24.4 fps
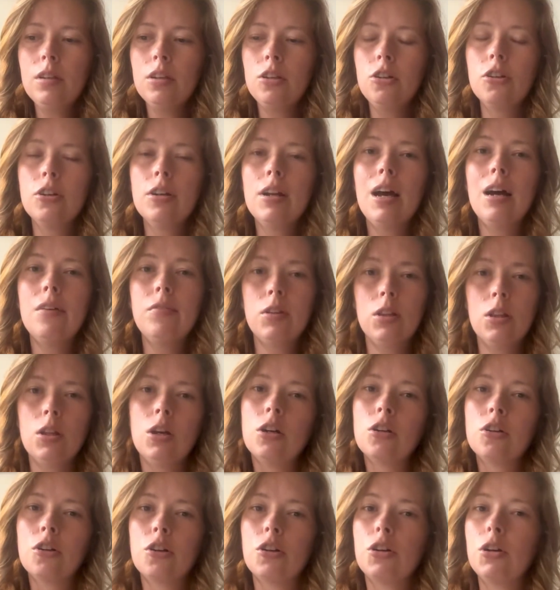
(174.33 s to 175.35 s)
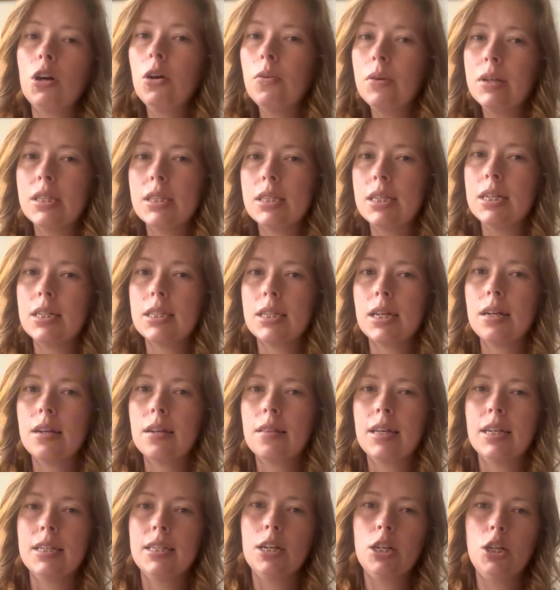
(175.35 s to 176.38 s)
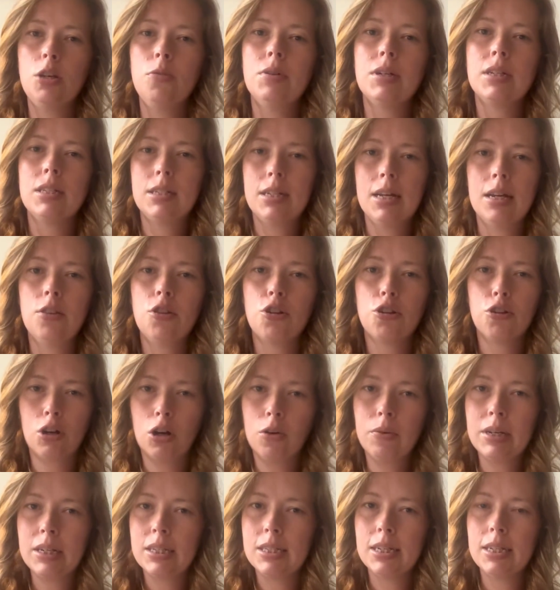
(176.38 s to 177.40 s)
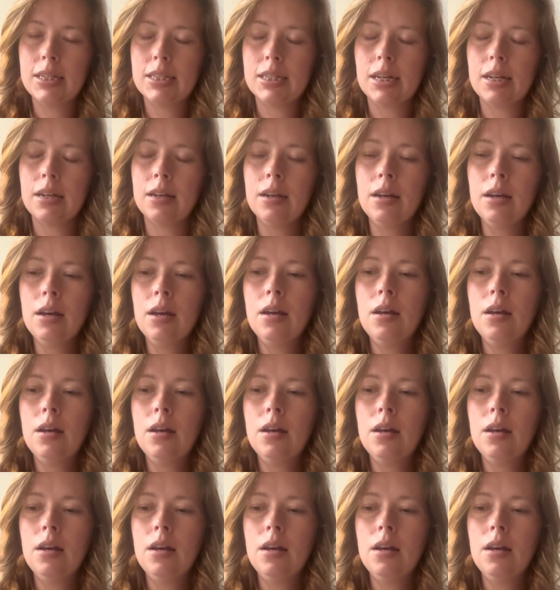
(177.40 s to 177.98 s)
You're going to have a longer growing season. That's how you extend the growing season.